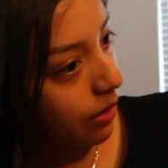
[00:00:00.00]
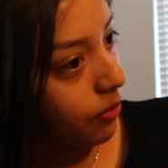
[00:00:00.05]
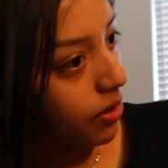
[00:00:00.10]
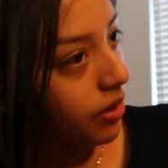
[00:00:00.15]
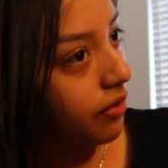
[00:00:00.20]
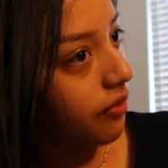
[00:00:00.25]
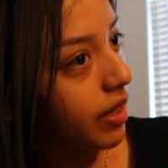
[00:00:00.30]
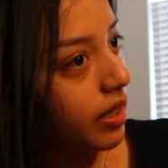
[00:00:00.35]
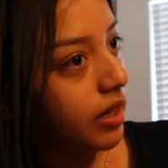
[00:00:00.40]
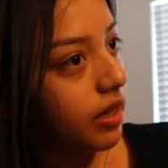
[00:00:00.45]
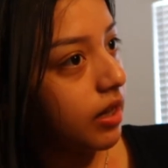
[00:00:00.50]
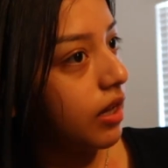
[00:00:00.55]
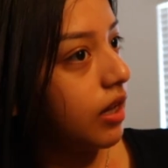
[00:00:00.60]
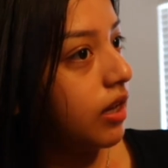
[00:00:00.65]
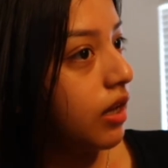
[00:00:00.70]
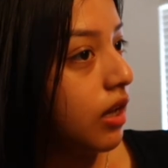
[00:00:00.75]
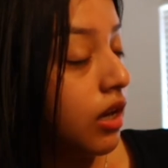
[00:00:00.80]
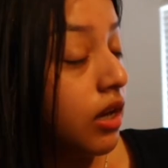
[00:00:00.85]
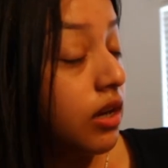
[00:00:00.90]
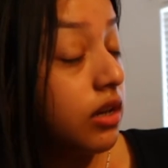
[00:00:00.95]
I want a vanity.
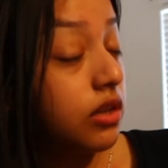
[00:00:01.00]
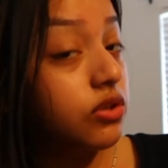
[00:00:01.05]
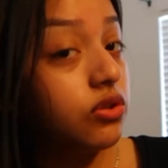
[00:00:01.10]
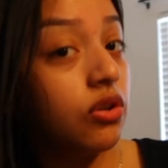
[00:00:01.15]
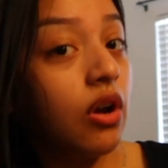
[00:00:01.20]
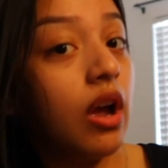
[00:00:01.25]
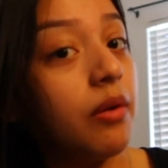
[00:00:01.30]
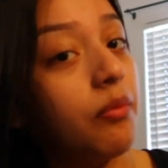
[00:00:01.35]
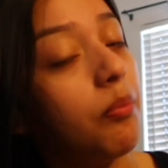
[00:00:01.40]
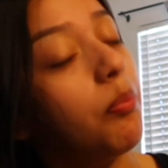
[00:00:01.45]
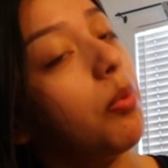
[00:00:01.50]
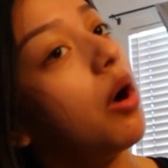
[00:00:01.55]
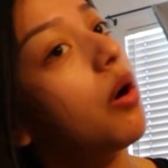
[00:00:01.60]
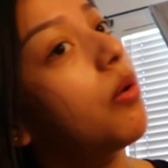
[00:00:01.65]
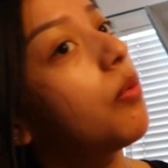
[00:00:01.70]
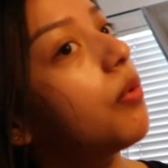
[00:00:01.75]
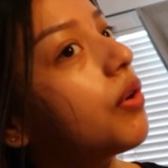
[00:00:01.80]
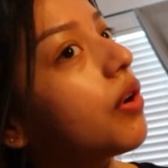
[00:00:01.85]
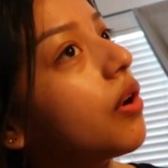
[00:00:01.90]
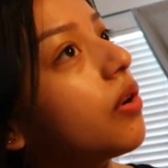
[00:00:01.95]
So I
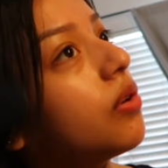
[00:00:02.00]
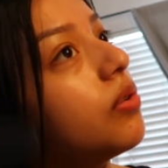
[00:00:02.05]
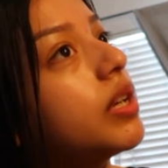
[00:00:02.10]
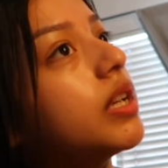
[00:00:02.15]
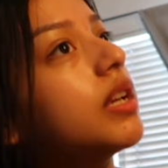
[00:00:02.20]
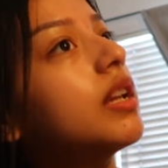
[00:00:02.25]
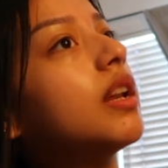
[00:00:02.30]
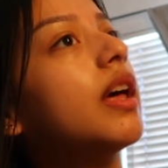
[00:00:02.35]
bought one already.